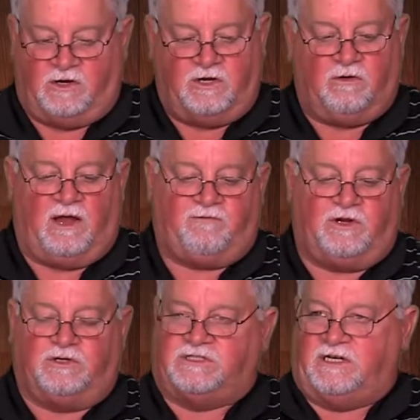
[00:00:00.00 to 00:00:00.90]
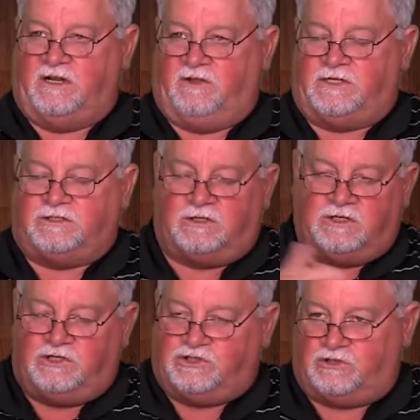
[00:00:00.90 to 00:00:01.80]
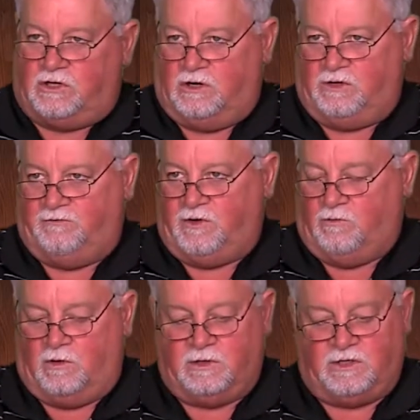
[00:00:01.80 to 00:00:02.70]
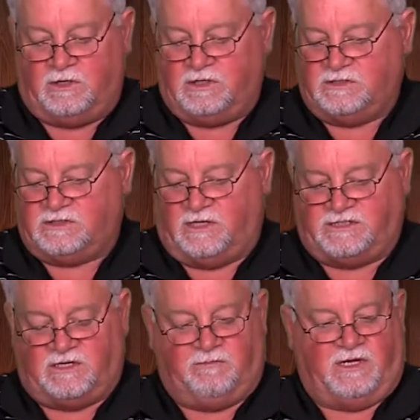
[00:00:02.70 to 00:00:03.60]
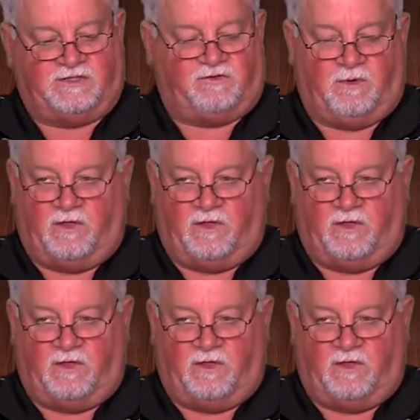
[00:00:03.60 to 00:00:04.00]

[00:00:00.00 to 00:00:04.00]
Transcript: You don't have to use any of these. You can use your own if you want. You can solicit bids from